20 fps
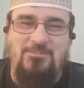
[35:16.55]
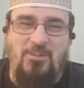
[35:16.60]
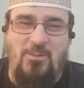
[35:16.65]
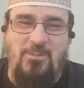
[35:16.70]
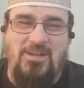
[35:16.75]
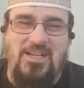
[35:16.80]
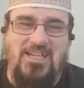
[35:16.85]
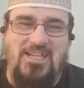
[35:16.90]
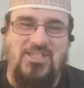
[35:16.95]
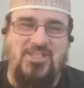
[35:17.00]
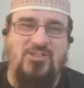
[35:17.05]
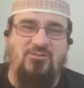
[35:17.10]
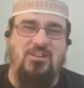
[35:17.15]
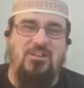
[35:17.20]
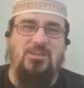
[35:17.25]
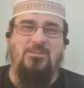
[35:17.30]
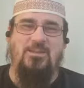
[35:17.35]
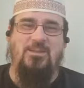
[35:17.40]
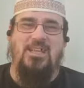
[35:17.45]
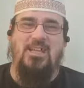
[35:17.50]
probably
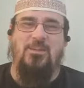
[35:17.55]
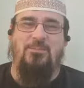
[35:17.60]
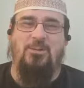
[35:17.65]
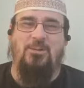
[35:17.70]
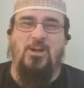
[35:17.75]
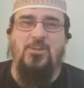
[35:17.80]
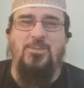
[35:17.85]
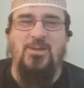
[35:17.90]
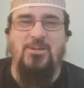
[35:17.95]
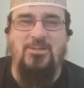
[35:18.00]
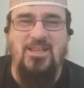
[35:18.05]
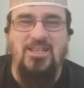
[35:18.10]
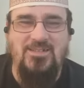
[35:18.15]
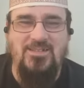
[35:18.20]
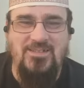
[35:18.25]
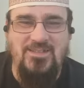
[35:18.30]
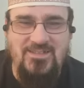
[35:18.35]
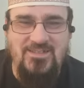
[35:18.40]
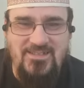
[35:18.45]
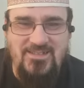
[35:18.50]
extremely inappropriate, but it
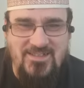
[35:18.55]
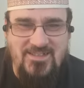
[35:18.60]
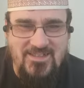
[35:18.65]
is.